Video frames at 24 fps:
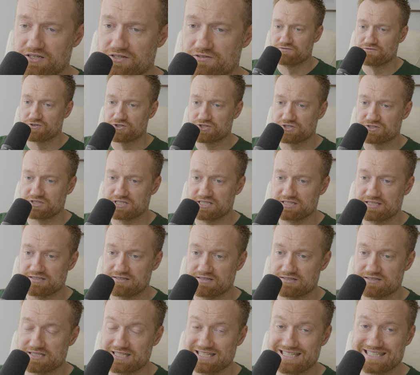Firstly, this
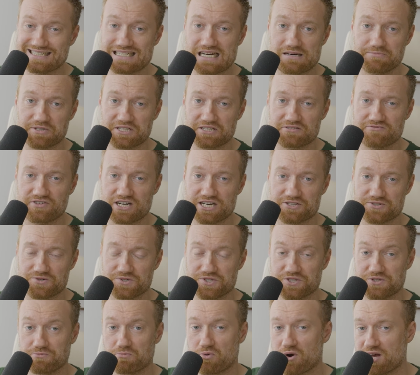is an economic advisor
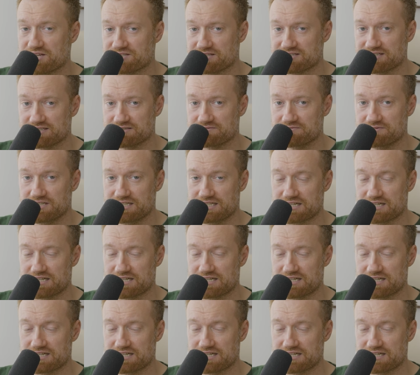to the president.